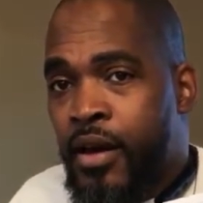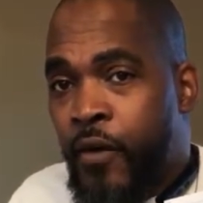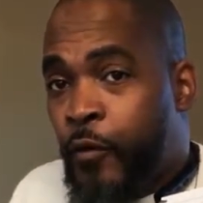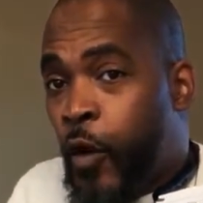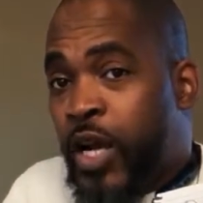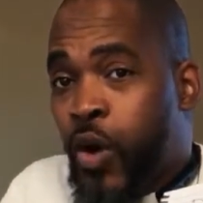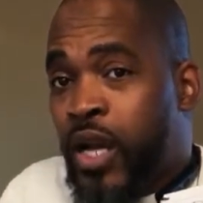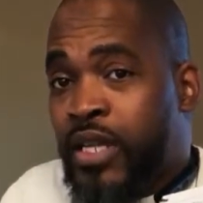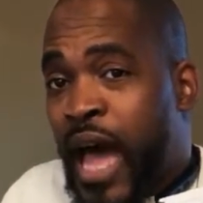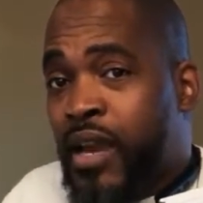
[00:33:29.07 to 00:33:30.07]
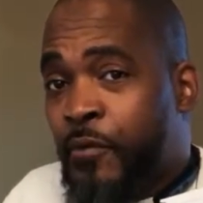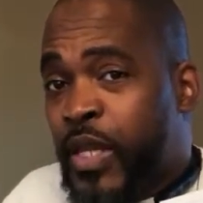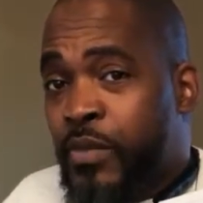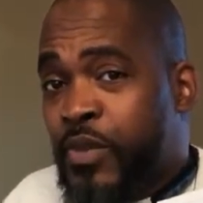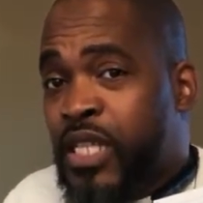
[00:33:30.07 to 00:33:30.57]
a
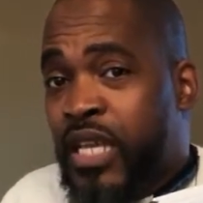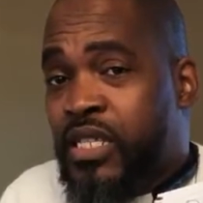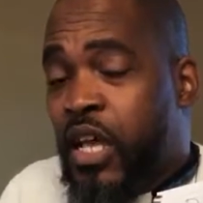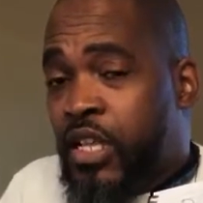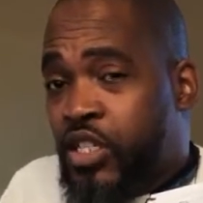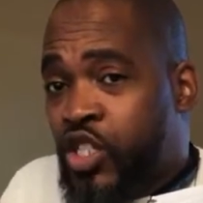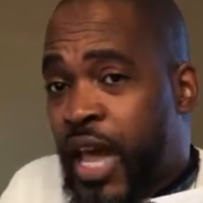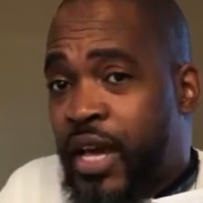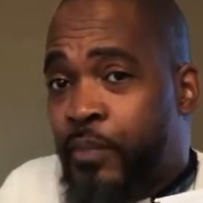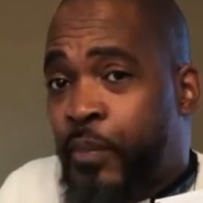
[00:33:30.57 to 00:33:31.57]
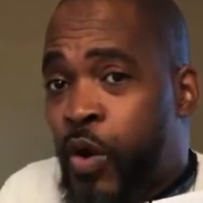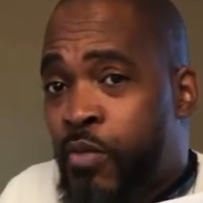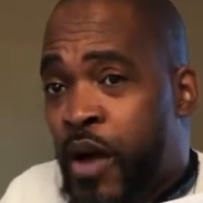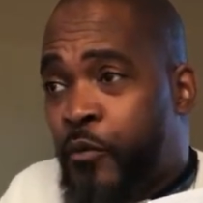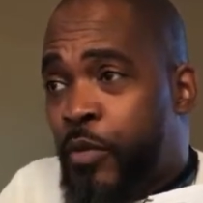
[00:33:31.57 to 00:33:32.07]
$41.50 check per
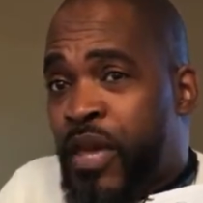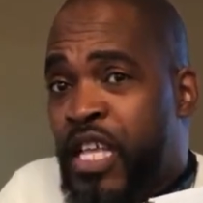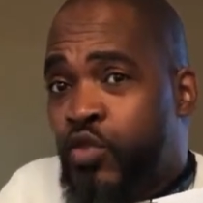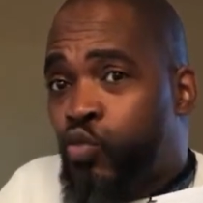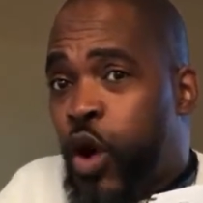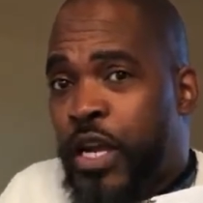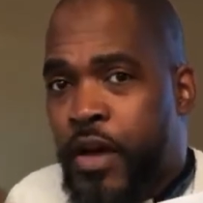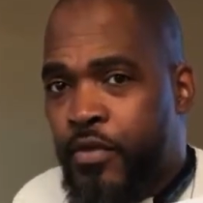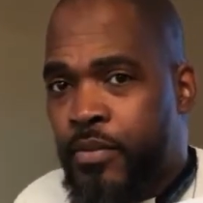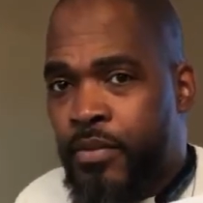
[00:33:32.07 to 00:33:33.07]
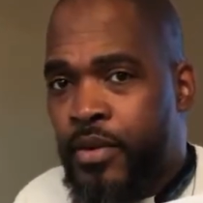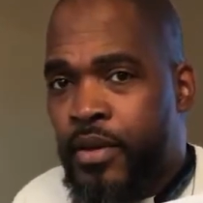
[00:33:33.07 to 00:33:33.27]
month from each one of them.